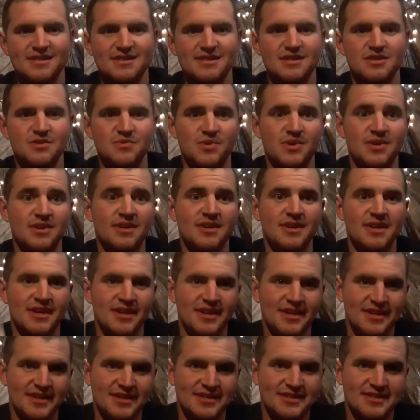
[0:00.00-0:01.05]
These were
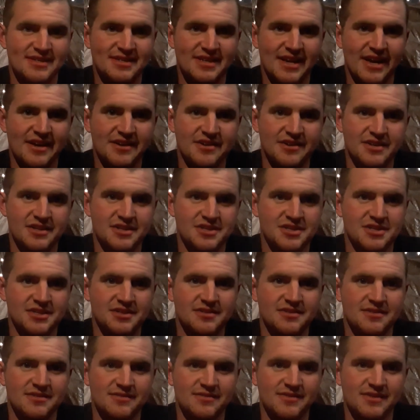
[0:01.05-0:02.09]
standard
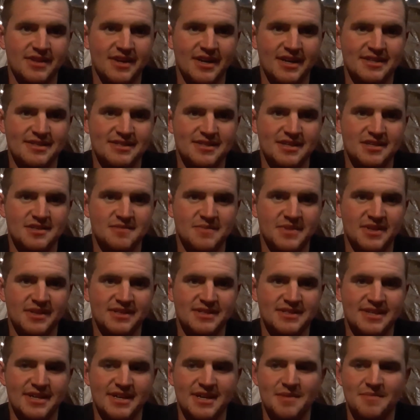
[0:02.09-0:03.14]
issue United States
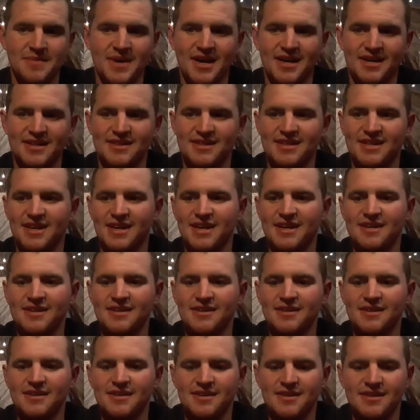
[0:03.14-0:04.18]
military back in the day.
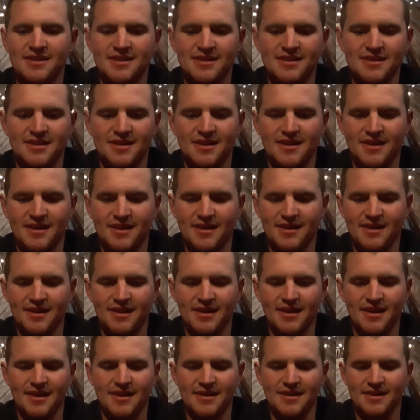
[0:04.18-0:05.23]

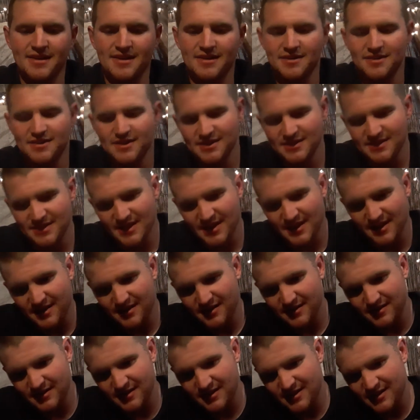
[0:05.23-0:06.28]
And you can take a
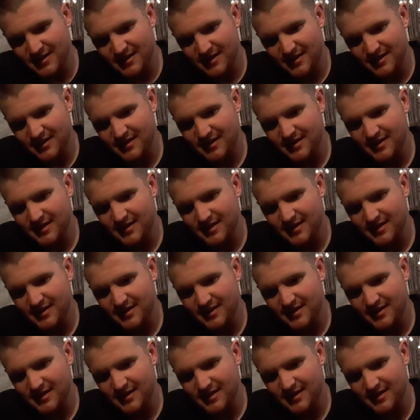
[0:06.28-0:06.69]
look.